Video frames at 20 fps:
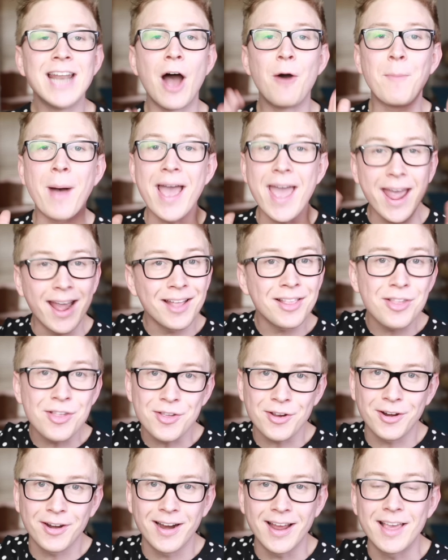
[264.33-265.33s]
Now, my
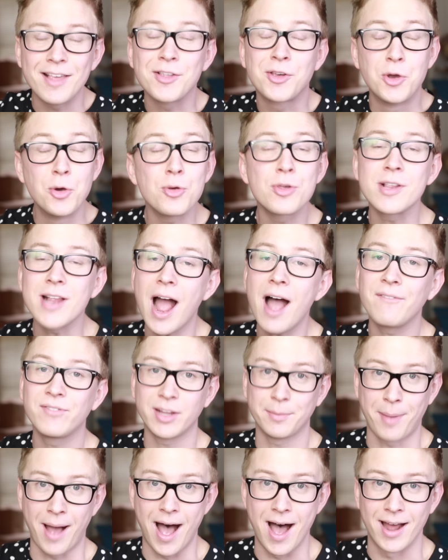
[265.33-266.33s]
answer is
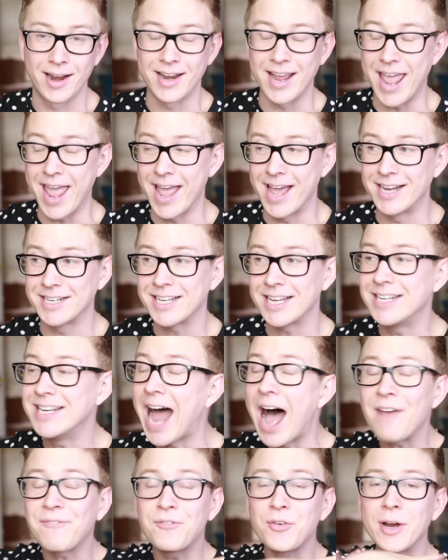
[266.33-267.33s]
Gustave Le Bon, and
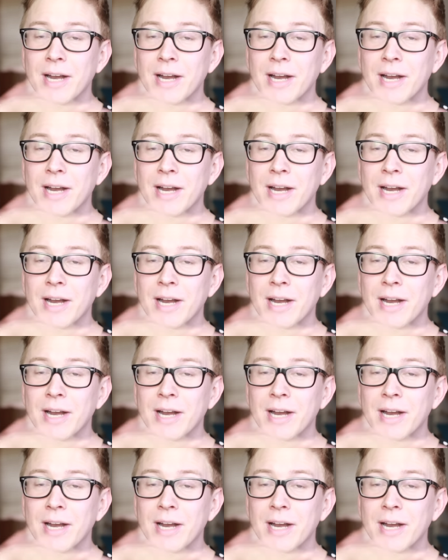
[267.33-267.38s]
not